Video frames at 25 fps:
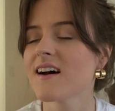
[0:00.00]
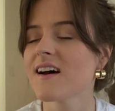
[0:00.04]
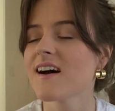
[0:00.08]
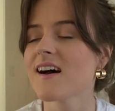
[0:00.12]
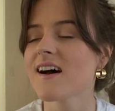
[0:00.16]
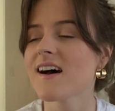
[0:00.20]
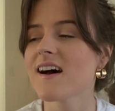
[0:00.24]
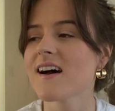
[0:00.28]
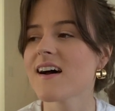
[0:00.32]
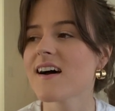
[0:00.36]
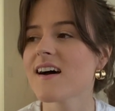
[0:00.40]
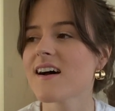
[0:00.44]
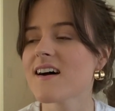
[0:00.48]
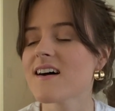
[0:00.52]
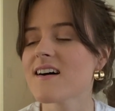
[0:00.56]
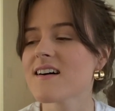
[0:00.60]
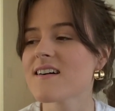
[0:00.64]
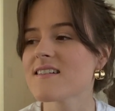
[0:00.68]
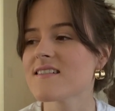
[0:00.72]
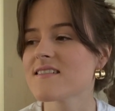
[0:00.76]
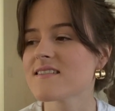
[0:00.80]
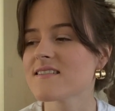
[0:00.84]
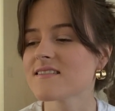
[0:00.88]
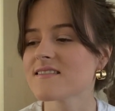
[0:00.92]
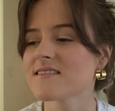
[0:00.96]

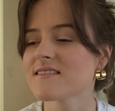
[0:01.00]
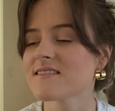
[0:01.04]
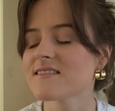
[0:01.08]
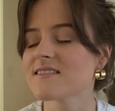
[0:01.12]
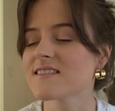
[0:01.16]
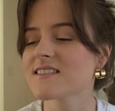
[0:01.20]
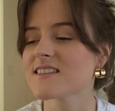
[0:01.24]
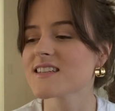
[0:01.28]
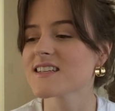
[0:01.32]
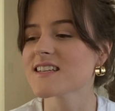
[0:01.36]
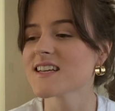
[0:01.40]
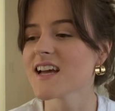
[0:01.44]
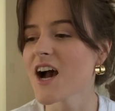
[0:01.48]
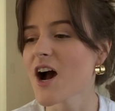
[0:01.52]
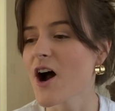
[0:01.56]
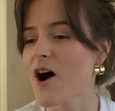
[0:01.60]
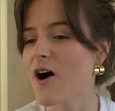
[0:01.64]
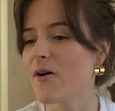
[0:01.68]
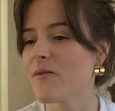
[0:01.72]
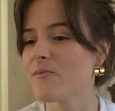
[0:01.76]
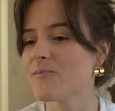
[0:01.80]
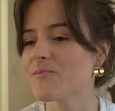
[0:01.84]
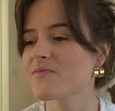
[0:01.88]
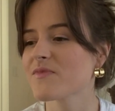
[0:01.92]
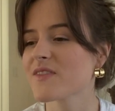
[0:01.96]
And yeah,
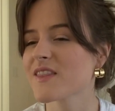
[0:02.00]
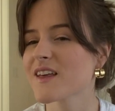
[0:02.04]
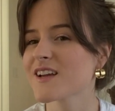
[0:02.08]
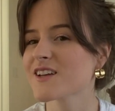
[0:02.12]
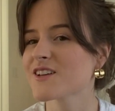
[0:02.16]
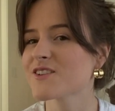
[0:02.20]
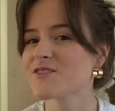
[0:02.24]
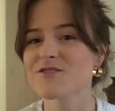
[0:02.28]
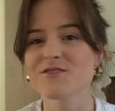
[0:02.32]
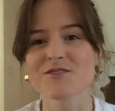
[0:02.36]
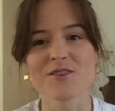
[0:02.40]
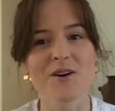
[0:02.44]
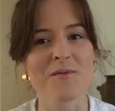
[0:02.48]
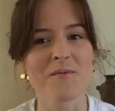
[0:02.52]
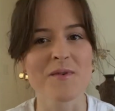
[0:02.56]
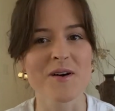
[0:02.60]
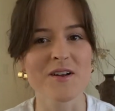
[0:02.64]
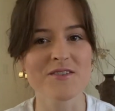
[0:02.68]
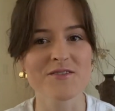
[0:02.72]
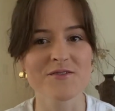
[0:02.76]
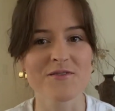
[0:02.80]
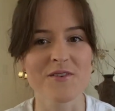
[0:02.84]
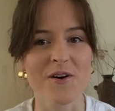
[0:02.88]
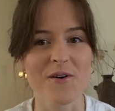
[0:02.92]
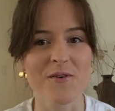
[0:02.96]
thank you so much
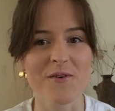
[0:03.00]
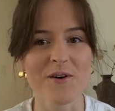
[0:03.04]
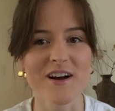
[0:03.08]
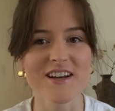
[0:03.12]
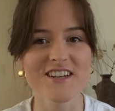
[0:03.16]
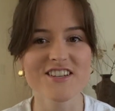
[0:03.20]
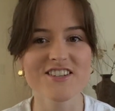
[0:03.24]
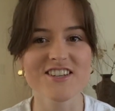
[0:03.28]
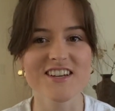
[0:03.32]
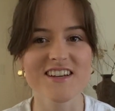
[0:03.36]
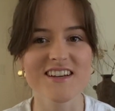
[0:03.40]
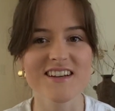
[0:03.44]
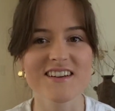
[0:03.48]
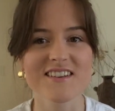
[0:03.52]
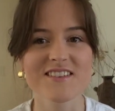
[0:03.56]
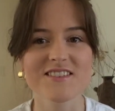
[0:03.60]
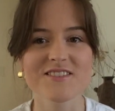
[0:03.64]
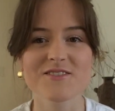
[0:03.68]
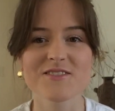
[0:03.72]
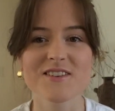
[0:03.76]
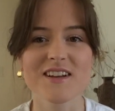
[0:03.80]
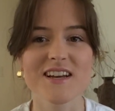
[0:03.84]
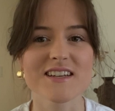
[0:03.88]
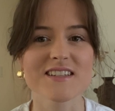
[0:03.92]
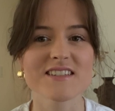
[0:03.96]
for watching
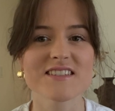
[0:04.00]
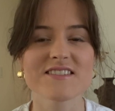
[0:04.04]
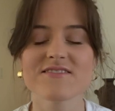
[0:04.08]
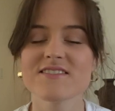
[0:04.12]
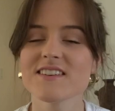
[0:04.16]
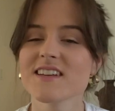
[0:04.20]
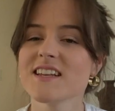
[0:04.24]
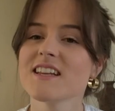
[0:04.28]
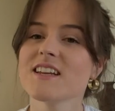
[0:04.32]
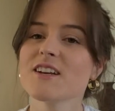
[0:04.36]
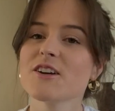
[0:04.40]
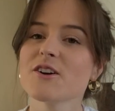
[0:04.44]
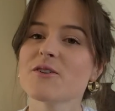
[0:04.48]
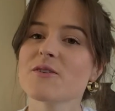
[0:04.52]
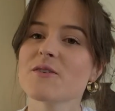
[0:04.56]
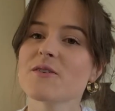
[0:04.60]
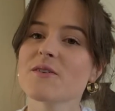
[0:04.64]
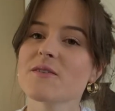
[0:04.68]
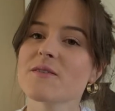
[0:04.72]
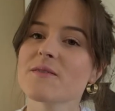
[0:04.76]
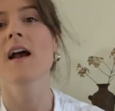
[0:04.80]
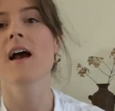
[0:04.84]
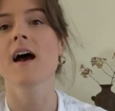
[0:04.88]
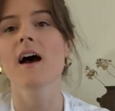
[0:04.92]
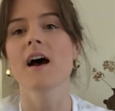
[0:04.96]
today's
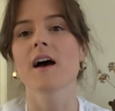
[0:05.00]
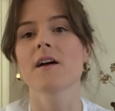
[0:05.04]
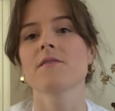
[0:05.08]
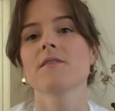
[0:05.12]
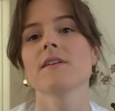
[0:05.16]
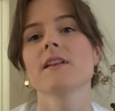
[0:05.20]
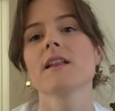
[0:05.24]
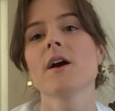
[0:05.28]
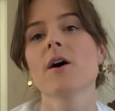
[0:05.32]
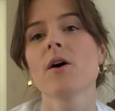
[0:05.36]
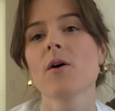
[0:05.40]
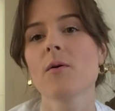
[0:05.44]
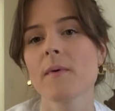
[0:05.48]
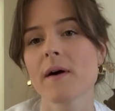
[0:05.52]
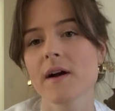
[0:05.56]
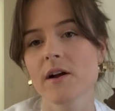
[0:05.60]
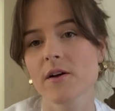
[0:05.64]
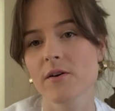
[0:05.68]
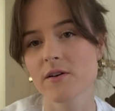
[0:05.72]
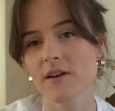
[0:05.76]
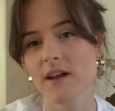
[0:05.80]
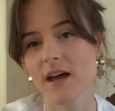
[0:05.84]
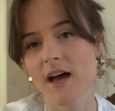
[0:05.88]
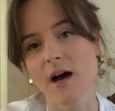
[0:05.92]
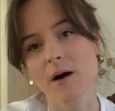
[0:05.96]
video. I really hope I
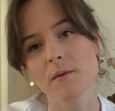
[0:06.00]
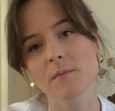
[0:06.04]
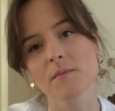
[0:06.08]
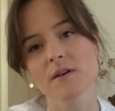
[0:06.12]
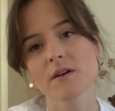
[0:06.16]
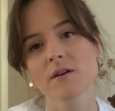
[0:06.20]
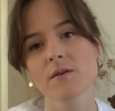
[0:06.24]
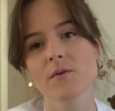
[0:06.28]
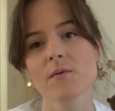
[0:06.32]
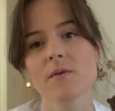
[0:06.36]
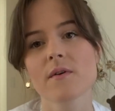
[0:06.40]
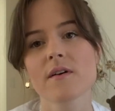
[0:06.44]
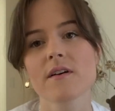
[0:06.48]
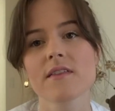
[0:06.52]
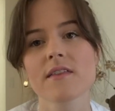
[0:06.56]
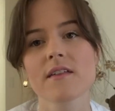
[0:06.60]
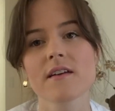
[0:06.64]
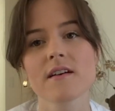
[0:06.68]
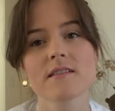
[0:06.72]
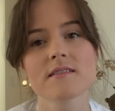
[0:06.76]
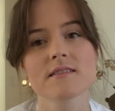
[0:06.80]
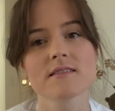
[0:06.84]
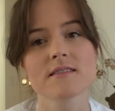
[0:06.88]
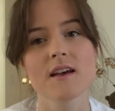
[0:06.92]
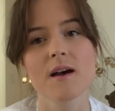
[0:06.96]
could help you with
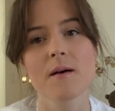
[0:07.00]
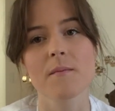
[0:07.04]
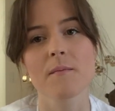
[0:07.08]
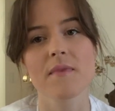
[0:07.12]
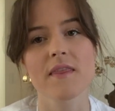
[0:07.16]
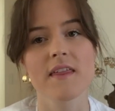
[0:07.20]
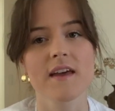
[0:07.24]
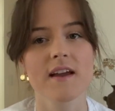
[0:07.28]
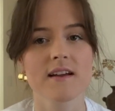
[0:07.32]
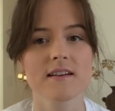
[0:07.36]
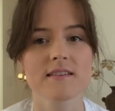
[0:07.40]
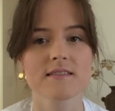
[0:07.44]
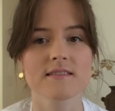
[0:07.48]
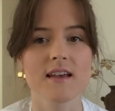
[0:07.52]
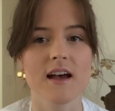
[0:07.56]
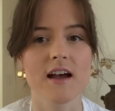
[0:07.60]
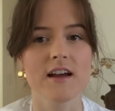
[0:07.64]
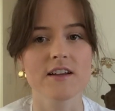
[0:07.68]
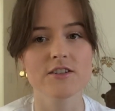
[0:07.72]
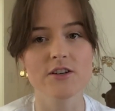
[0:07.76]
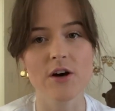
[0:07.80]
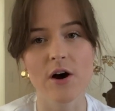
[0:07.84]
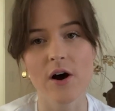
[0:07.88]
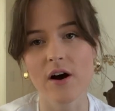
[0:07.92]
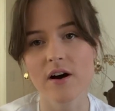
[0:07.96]
some things I
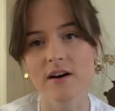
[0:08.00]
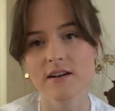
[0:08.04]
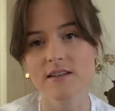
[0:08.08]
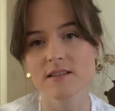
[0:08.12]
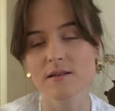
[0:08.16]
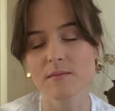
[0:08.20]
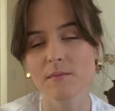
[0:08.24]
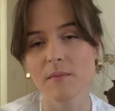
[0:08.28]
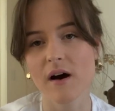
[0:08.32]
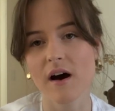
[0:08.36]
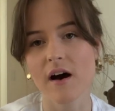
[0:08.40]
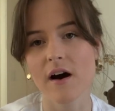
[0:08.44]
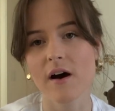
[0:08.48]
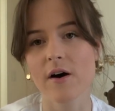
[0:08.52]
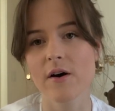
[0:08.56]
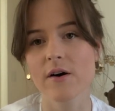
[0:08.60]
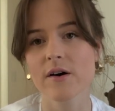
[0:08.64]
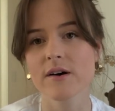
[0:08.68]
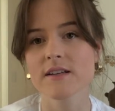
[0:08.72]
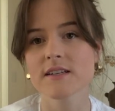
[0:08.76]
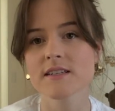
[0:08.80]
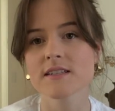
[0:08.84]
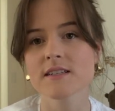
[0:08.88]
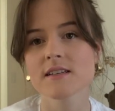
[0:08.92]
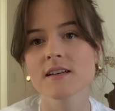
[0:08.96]
talked
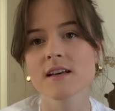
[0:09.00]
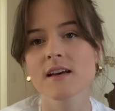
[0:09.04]
about.